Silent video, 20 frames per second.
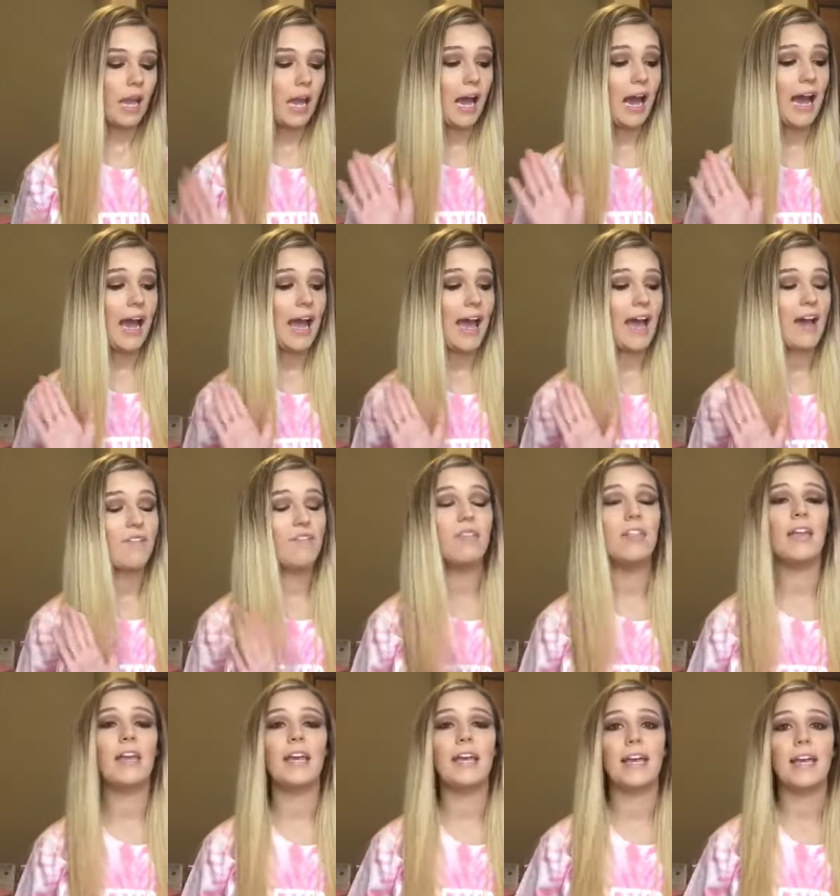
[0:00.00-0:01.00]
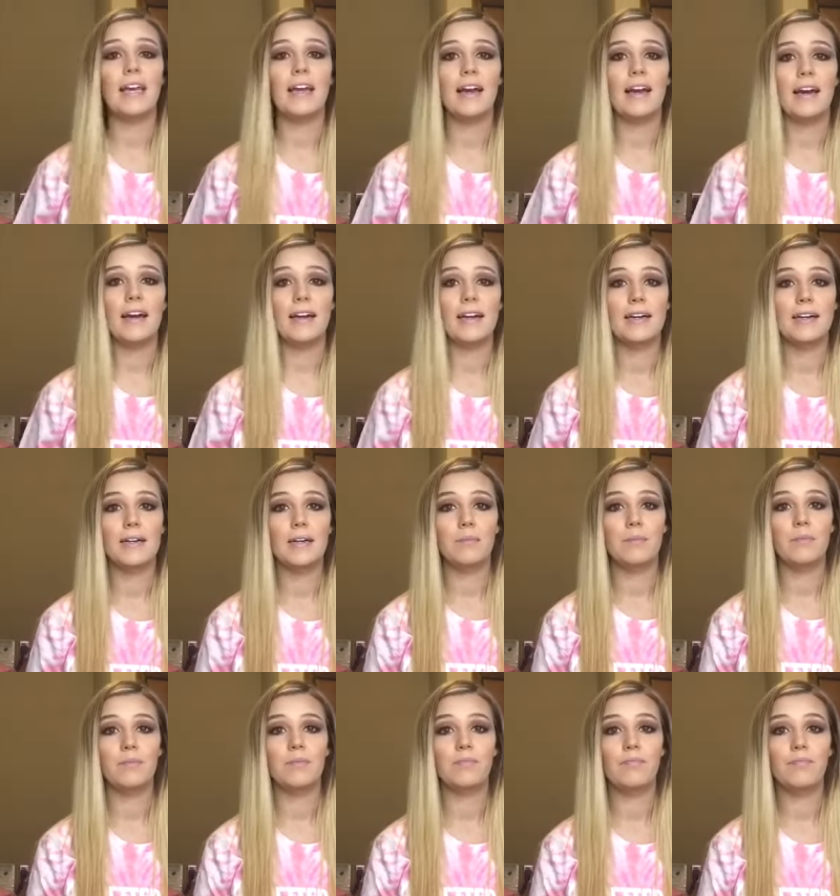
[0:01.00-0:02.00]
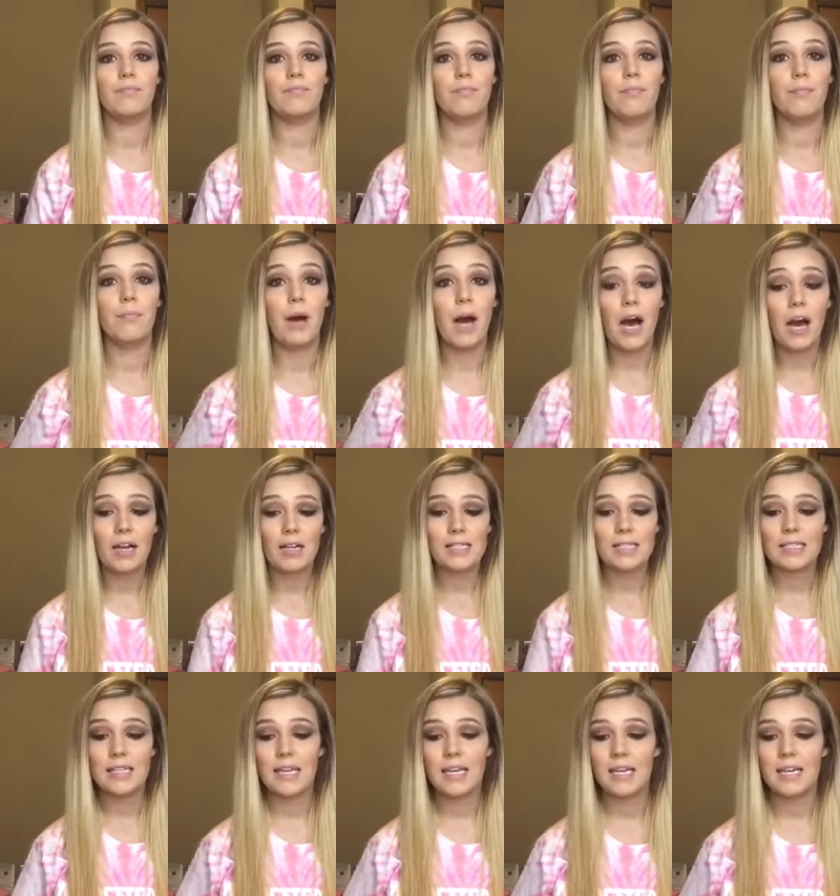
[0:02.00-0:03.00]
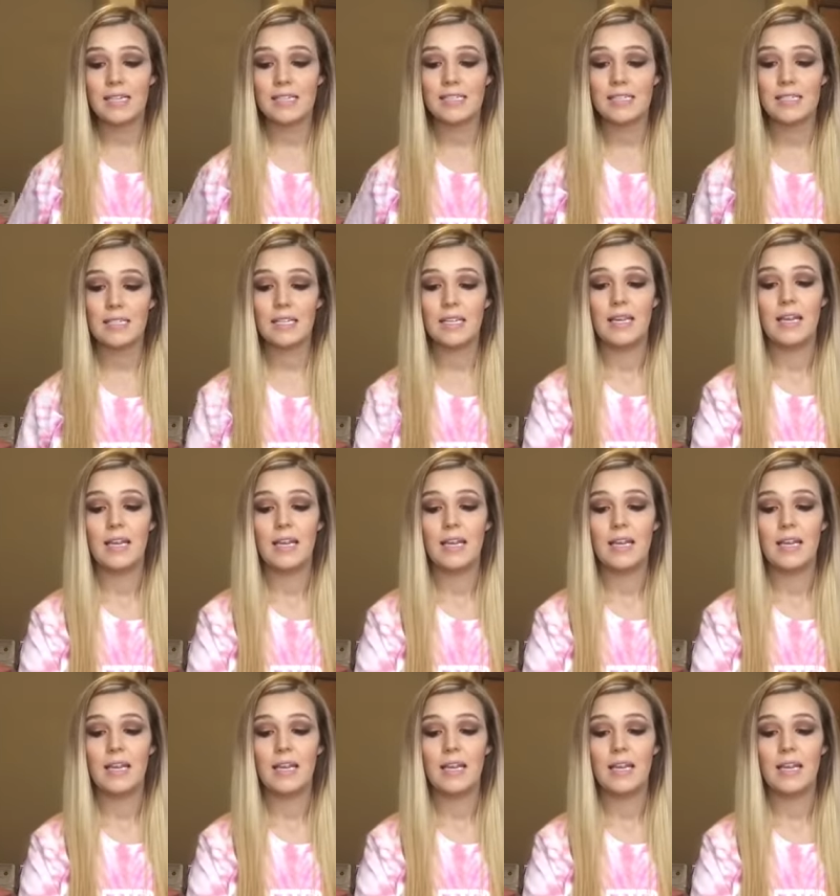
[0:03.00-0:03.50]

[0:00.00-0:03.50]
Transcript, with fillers: I have the um, box set,